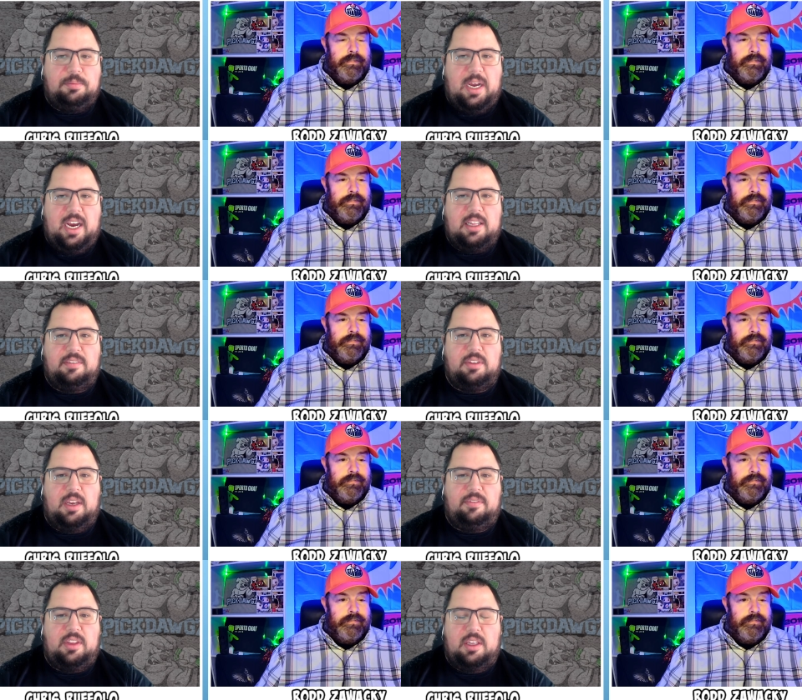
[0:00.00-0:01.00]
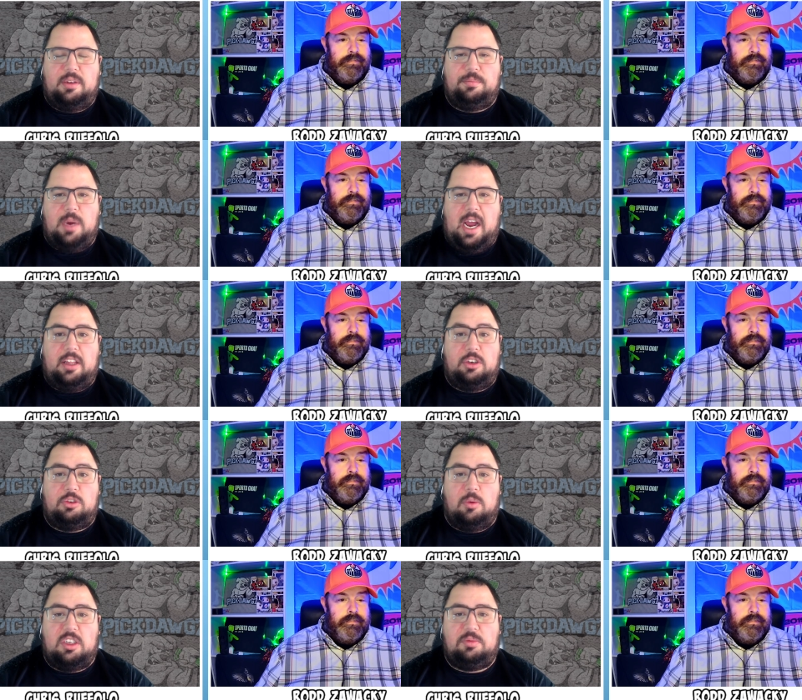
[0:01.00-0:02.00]
Speaker 1: path if the
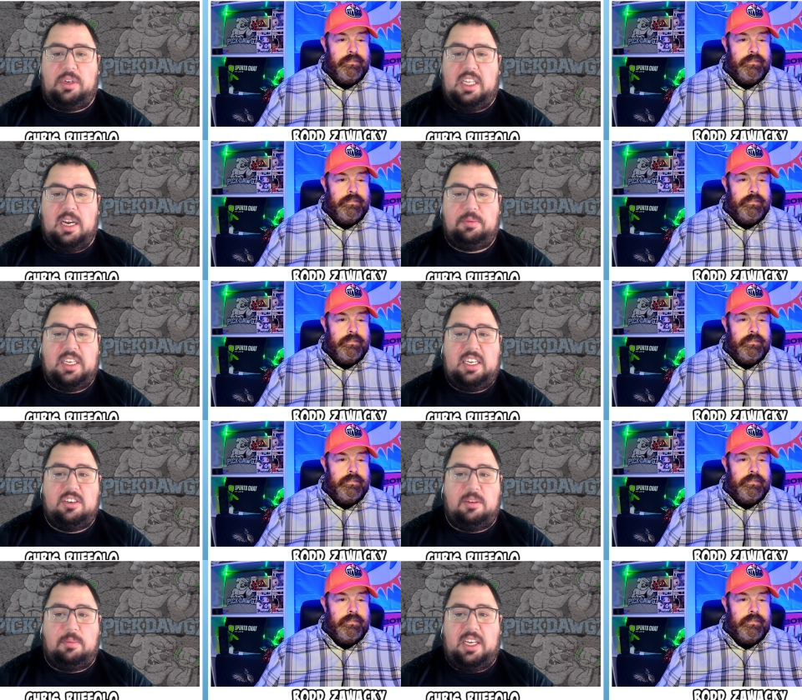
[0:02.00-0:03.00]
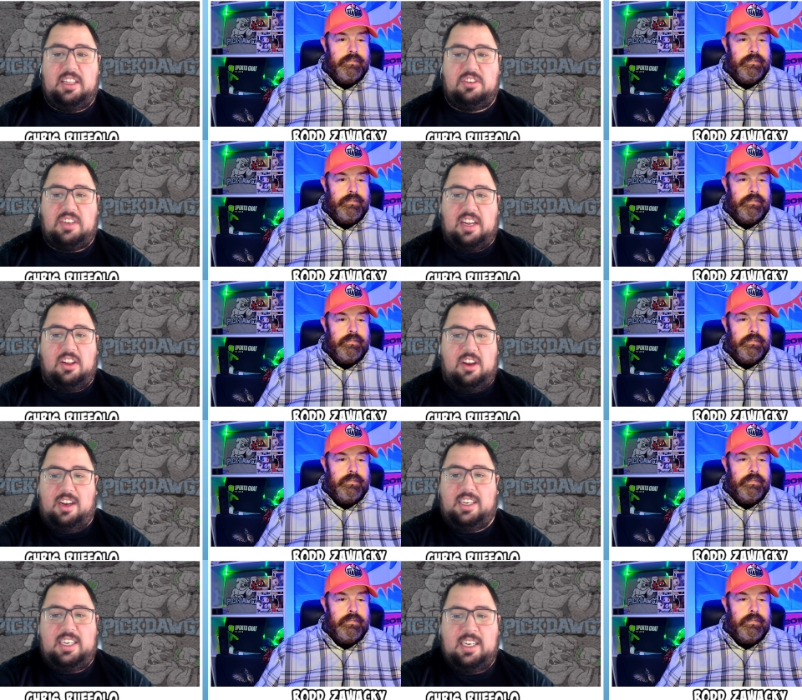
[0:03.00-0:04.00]
Islanders want to spring the upset here is to play their style of
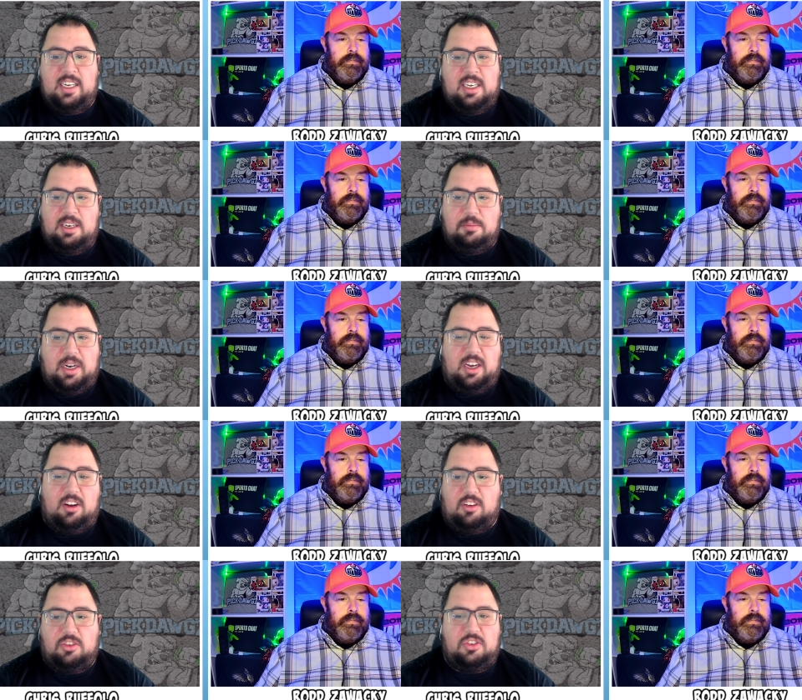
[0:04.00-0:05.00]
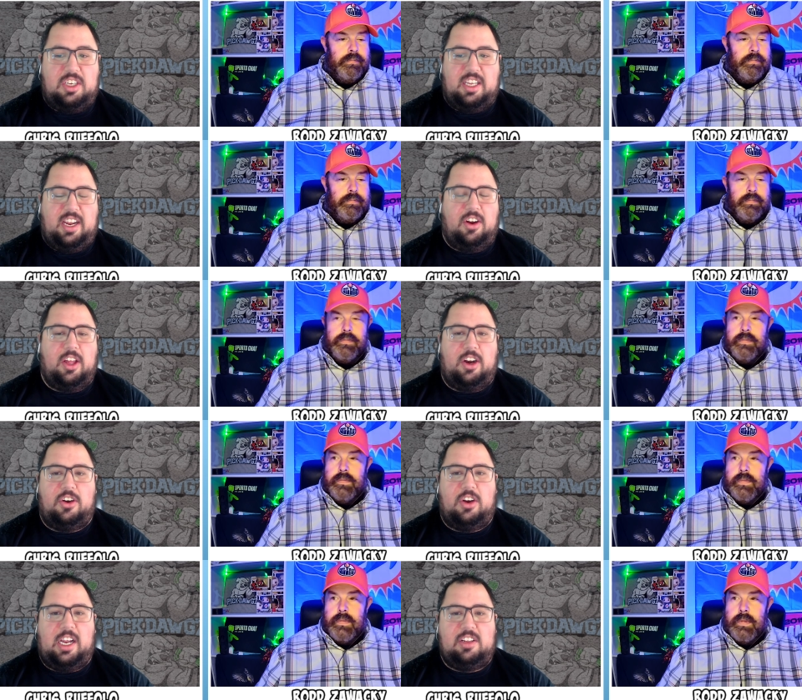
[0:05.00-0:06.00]
hockey. But I can also see the Carolina
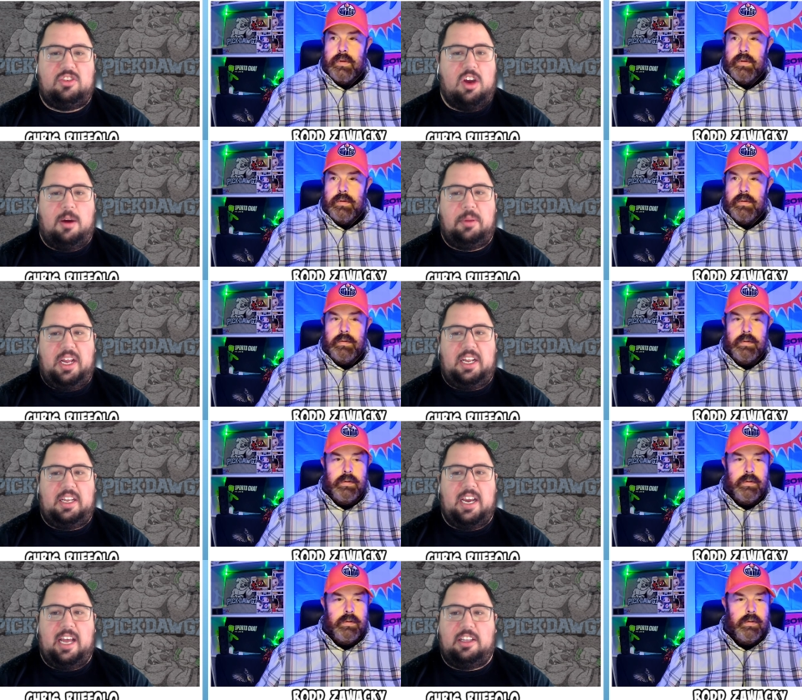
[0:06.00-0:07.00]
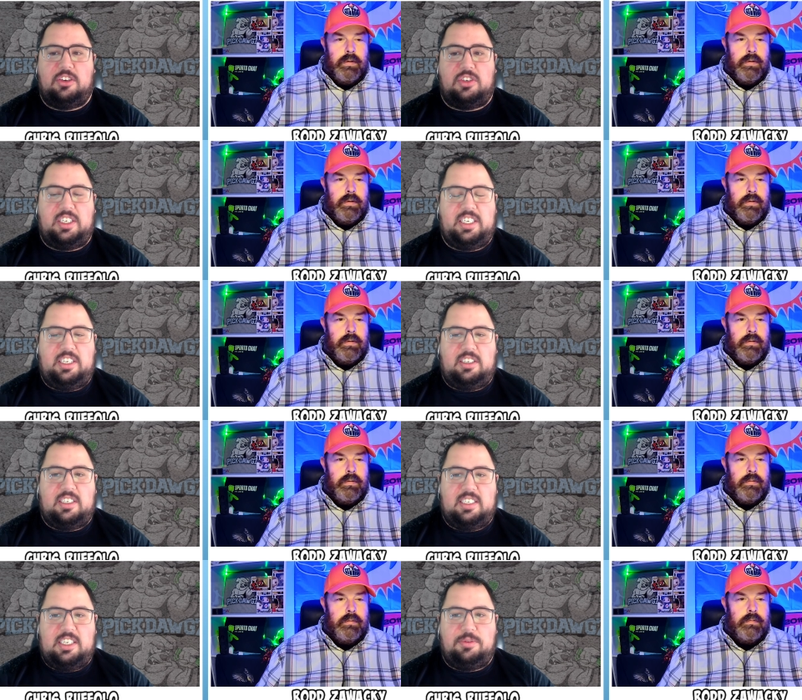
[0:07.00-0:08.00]
Hurricanes dominating the Islanders and
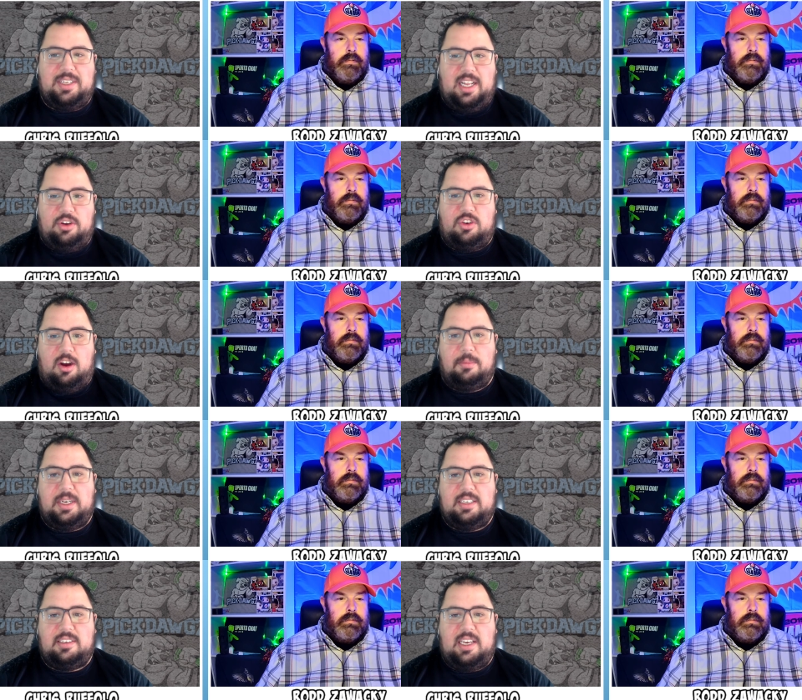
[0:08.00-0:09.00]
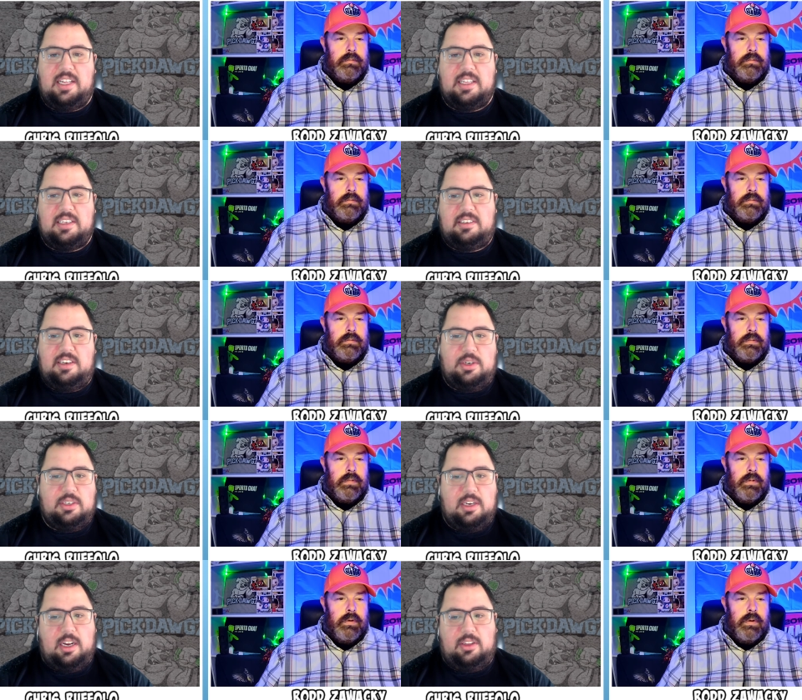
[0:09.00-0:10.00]
continuing their dominance in this
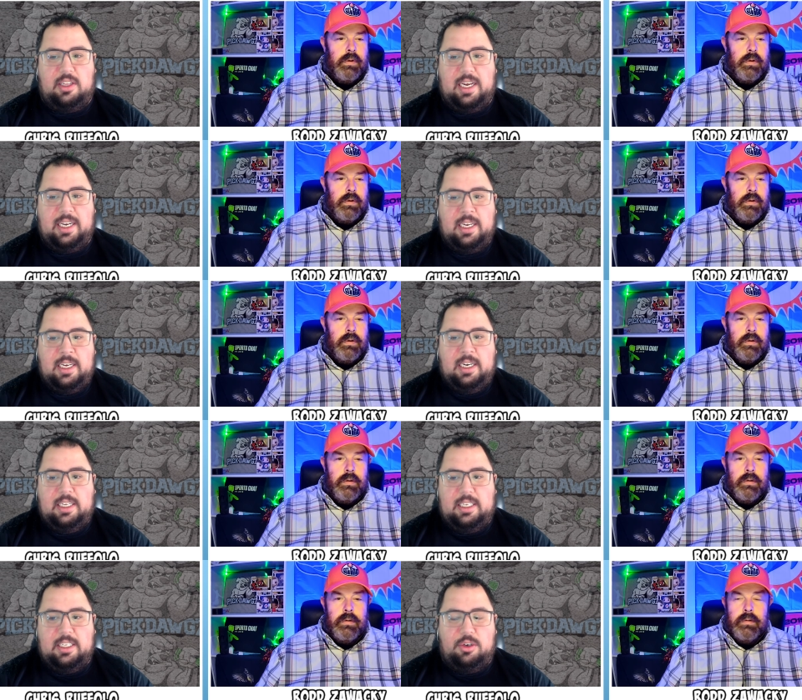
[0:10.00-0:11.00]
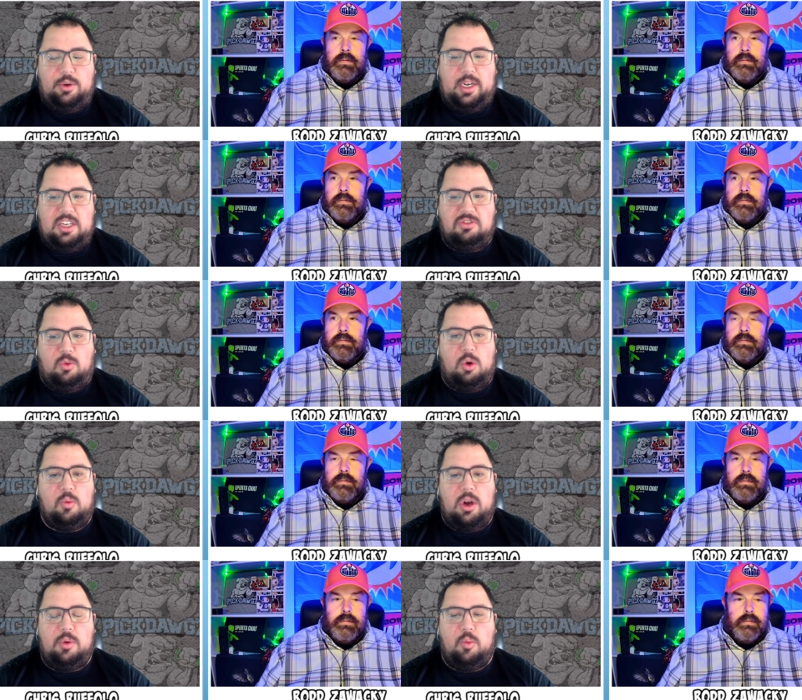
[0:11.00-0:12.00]
series. And not only that, the Hurricanes
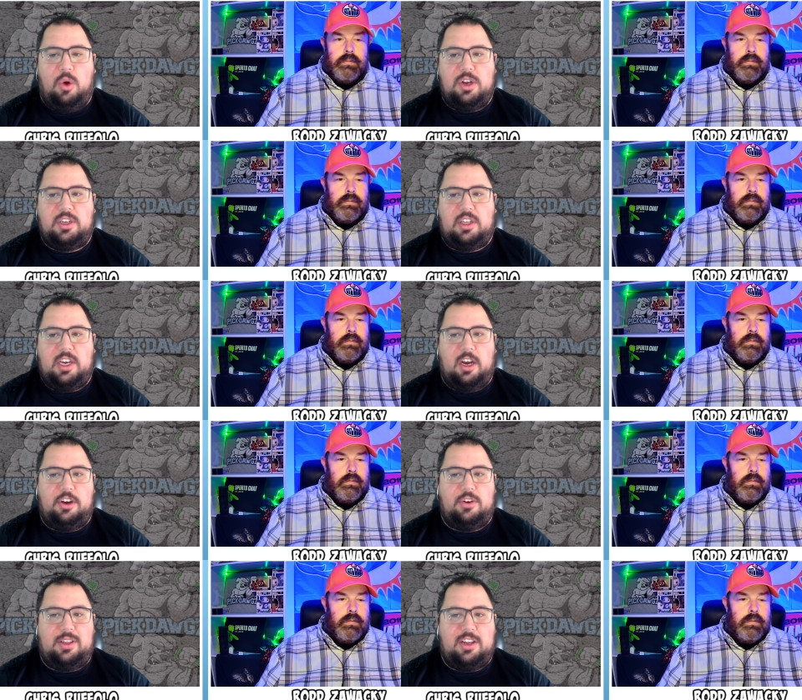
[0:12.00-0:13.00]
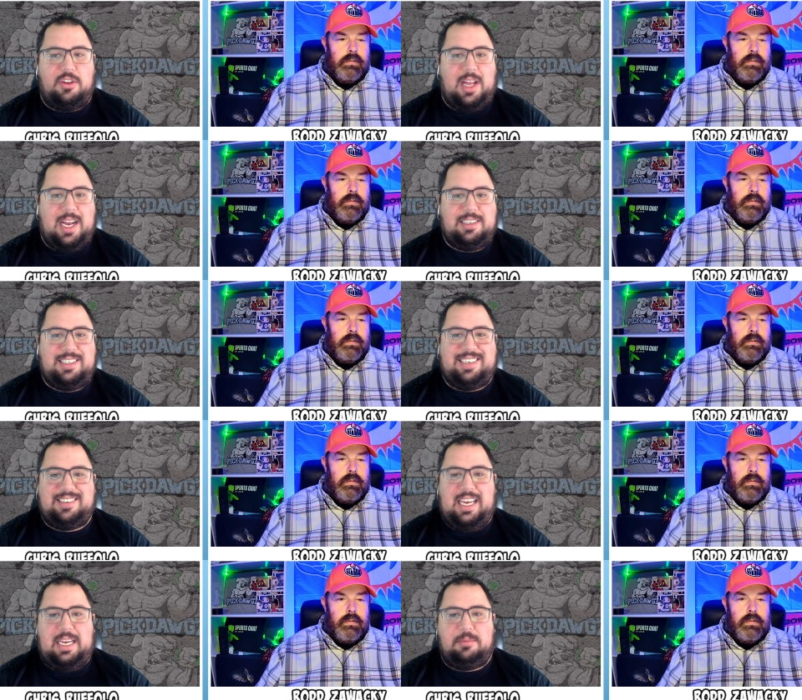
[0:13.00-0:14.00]
4-1-1 to the under in their last
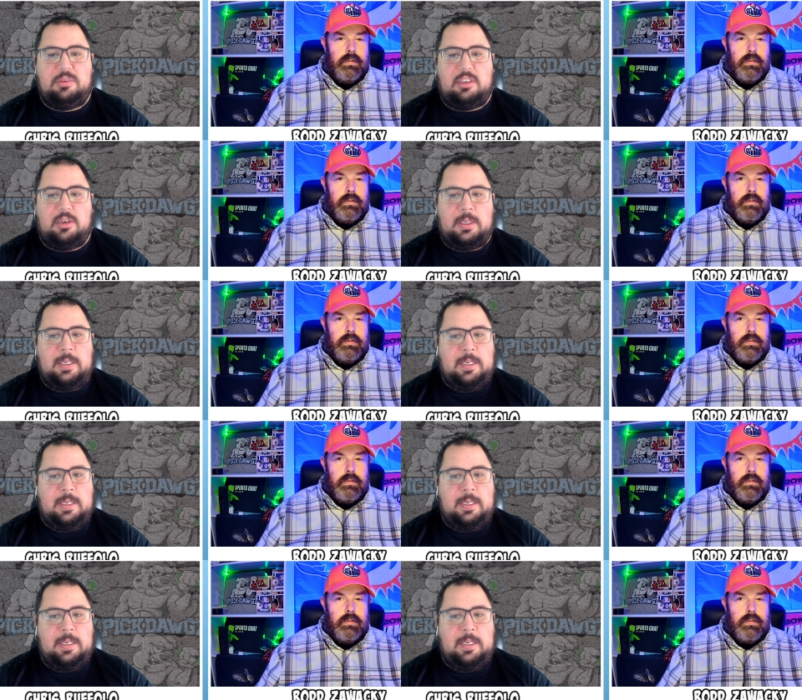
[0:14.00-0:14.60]
6 games. So